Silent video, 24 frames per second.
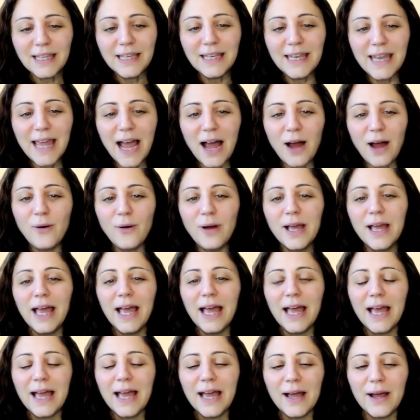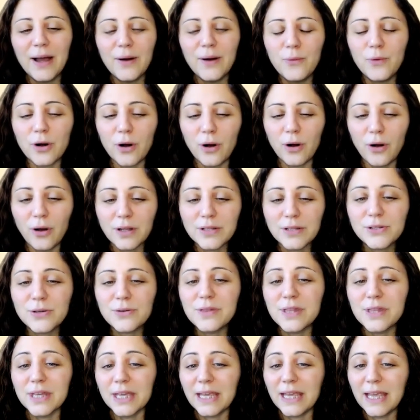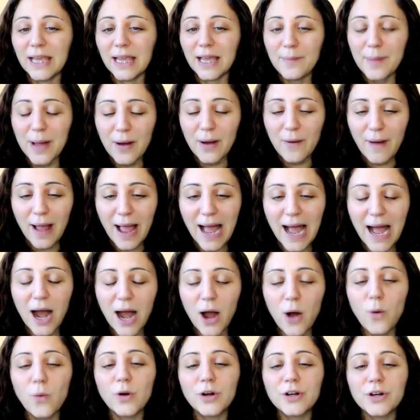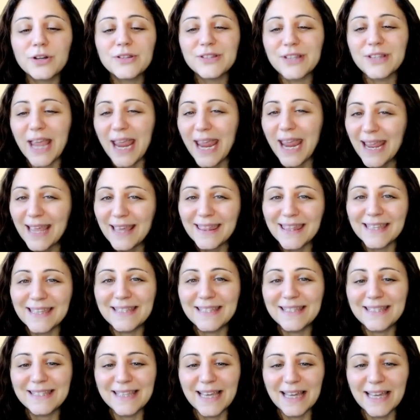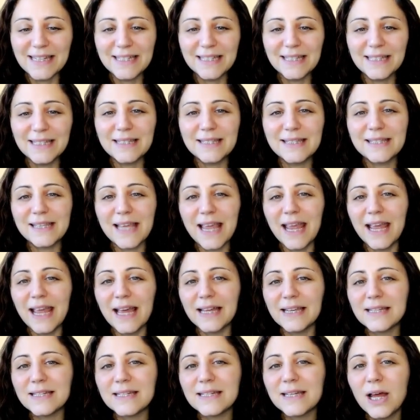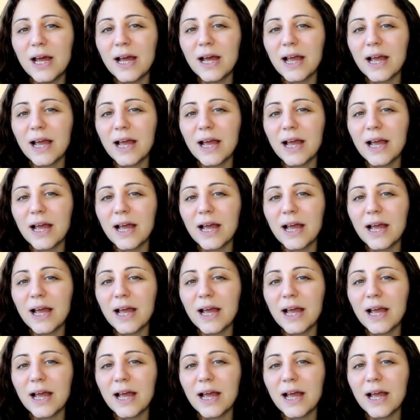Now, we're also thinking about how we're saying this sentence and